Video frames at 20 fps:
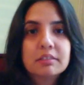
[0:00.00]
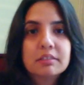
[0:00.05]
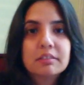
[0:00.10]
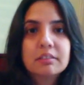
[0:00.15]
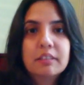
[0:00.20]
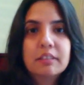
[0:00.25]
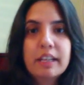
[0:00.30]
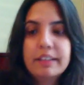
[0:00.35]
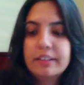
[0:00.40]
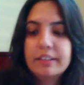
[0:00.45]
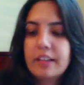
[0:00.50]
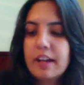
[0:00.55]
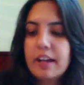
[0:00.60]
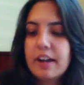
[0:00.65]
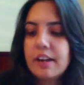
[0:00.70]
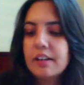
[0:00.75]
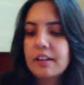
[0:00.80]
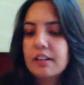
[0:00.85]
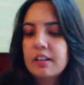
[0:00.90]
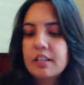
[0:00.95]
in
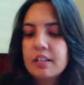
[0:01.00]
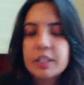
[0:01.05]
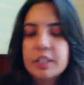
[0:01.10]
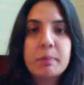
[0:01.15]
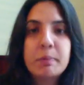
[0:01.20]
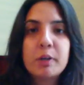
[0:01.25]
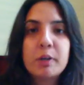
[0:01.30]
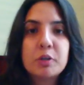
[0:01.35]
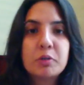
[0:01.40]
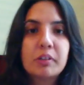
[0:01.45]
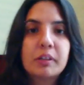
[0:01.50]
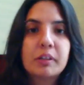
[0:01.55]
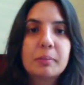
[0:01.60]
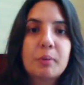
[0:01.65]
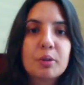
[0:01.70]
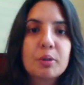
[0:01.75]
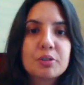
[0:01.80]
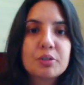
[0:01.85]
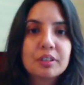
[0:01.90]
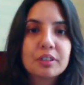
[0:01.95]
their spiritual,
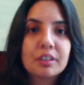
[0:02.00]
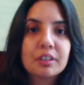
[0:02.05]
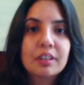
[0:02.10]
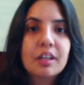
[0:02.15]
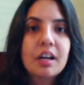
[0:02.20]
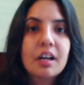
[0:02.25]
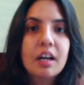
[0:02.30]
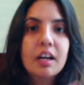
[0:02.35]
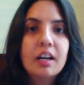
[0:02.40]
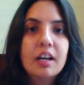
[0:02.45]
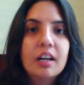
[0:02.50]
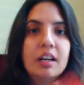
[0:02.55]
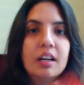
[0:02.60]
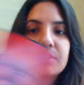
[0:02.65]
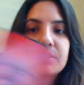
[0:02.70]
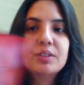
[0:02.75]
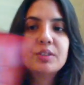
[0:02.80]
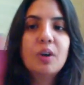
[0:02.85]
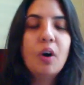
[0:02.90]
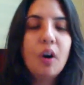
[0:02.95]
emotional.
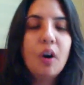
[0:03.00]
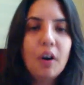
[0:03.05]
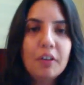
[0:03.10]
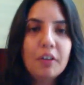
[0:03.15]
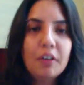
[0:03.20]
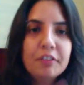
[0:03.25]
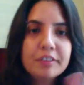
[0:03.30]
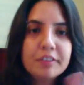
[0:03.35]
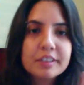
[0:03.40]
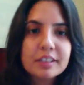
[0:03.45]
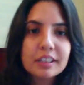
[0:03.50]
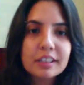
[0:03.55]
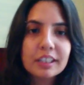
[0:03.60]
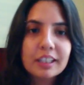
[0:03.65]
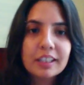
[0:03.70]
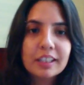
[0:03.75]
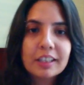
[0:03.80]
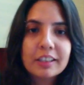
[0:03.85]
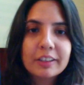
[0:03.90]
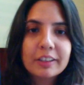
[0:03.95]
So
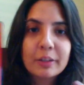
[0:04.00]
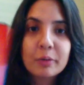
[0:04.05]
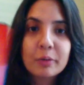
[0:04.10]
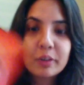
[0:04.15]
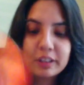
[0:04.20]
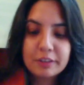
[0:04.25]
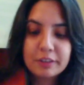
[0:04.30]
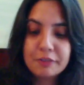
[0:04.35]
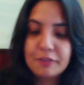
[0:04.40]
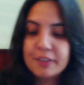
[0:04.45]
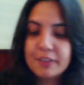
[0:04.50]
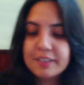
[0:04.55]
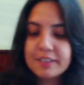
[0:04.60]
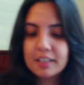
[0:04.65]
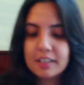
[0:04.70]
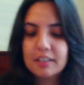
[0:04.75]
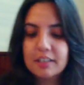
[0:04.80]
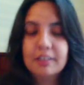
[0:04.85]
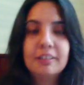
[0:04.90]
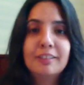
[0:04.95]
obviously, in the
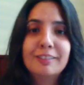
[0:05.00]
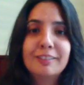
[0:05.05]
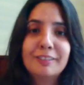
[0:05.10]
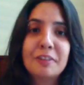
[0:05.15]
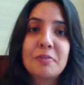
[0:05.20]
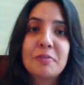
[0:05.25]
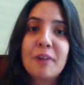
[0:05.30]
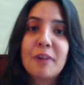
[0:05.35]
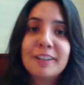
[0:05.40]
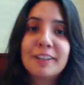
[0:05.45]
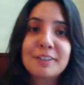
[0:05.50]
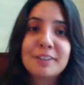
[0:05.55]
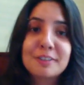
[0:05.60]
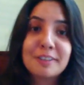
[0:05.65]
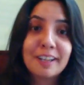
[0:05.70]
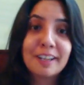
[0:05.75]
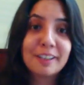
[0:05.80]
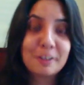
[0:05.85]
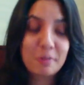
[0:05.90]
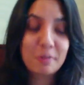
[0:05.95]
physical, they're ready to
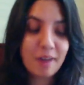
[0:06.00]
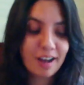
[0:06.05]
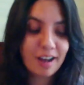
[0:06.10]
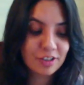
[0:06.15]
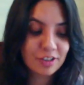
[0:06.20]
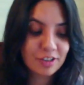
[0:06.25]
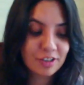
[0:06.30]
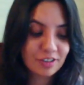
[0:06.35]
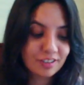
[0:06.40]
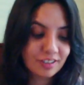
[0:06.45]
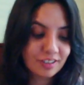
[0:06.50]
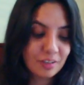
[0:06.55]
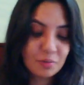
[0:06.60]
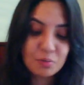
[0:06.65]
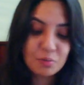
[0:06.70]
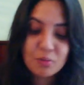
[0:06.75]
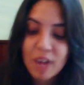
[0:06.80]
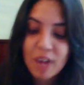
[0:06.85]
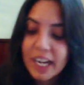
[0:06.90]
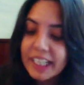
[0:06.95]
take new action. They're
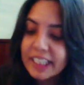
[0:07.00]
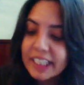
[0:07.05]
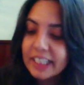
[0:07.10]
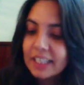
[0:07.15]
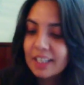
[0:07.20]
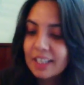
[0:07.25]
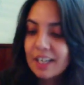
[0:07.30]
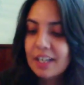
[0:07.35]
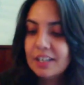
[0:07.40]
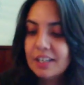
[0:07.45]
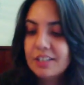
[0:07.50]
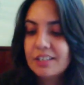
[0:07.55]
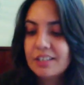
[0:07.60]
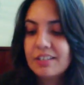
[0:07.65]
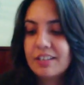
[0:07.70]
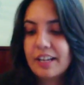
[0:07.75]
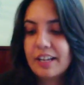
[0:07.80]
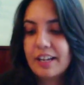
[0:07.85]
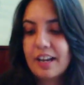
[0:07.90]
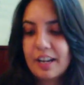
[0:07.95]
ready to
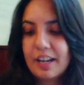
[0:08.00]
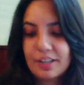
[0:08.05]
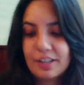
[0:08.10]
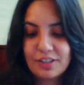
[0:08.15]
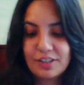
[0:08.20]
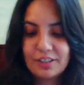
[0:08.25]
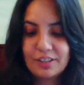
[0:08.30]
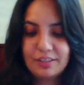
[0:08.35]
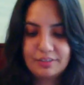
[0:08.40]
take action.